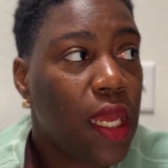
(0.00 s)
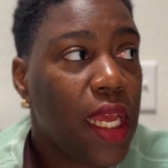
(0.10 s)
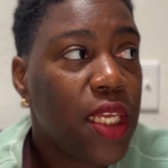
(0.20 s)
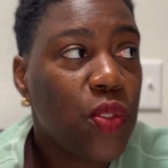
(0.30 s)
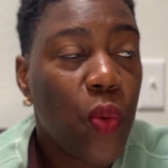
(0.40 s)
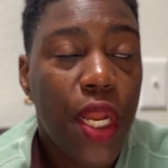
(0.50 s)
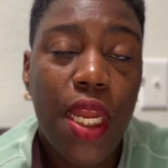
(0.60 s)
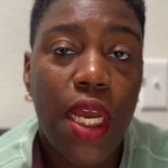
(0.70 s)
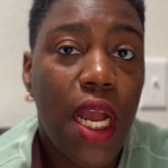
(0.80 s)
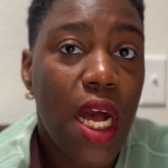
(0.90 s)
He's wanting
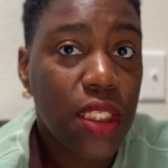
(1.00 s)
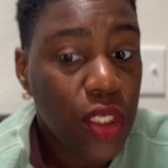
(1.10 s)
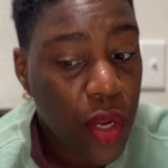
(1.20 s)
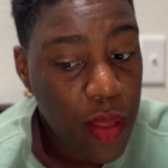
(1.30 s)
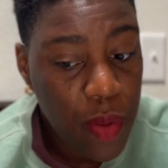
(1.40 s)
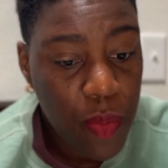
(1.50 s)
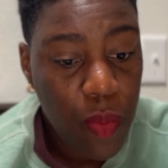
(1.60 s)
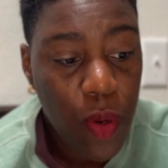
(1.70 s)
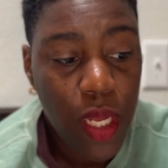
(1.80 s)
to consecrate people more.